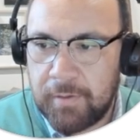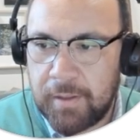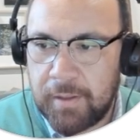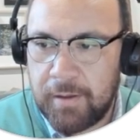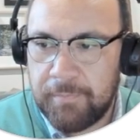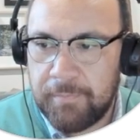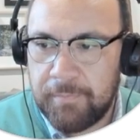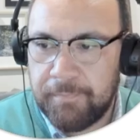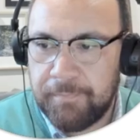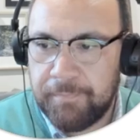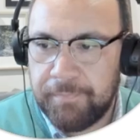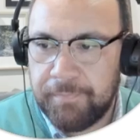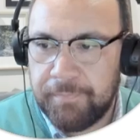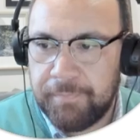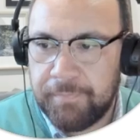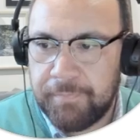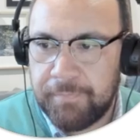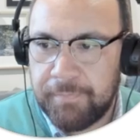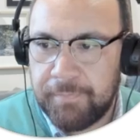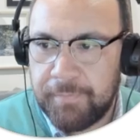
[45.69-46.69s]
here,
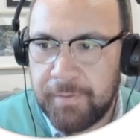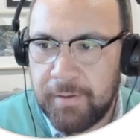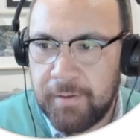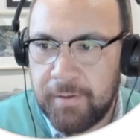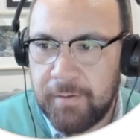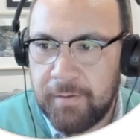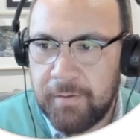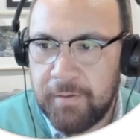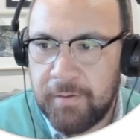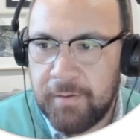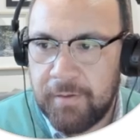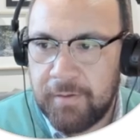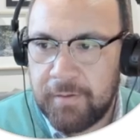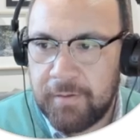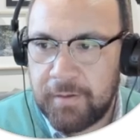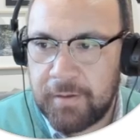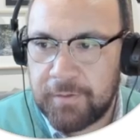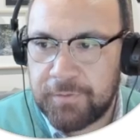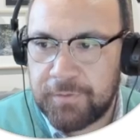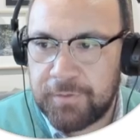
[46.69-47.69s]

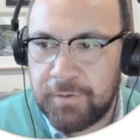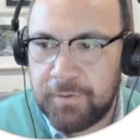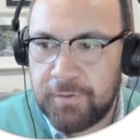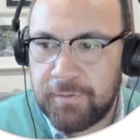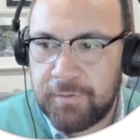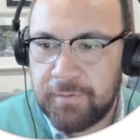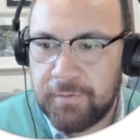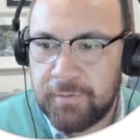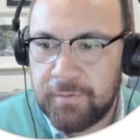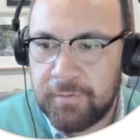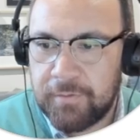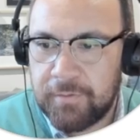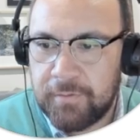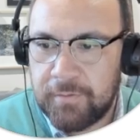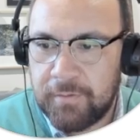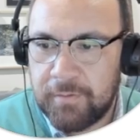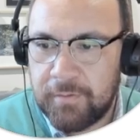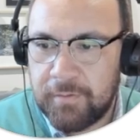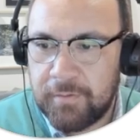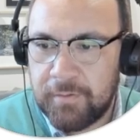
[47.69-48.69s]
insert,
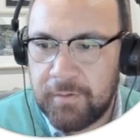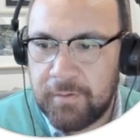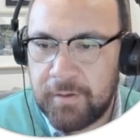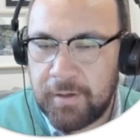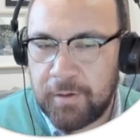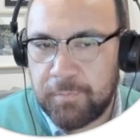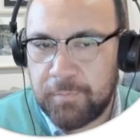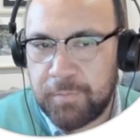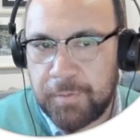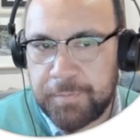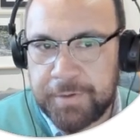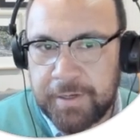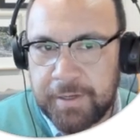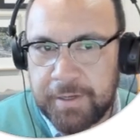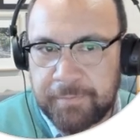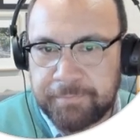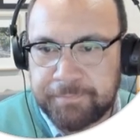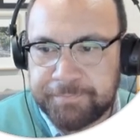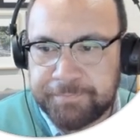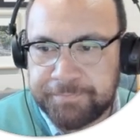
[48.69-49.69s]
and I'll pop it
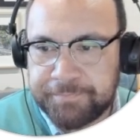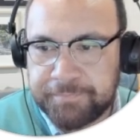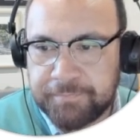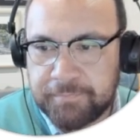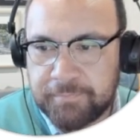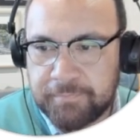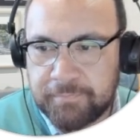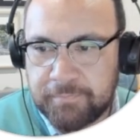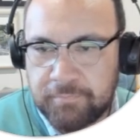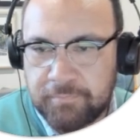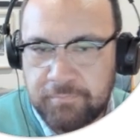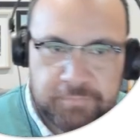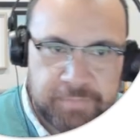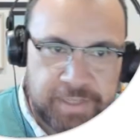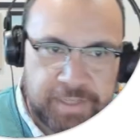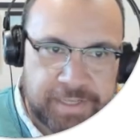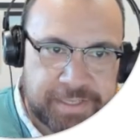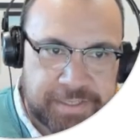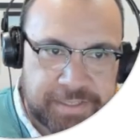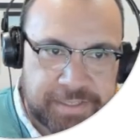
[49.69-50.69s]
down.
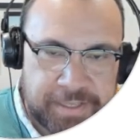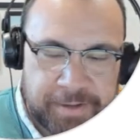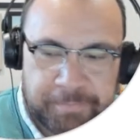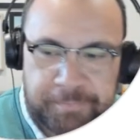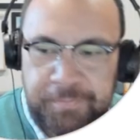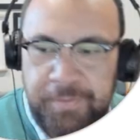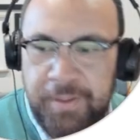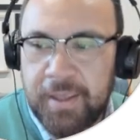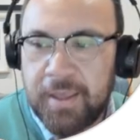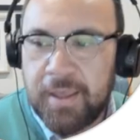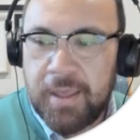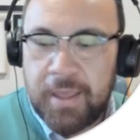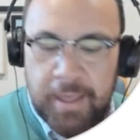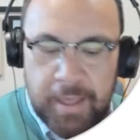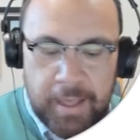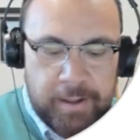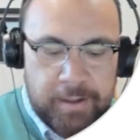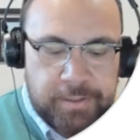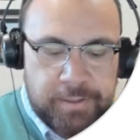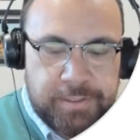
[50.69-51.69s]
Easy as
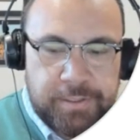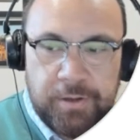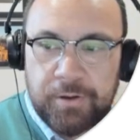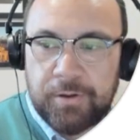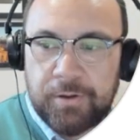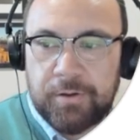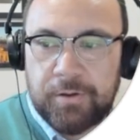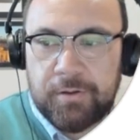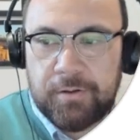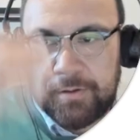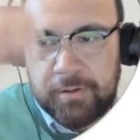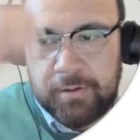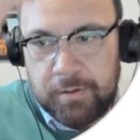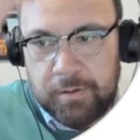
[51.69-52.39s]
that. So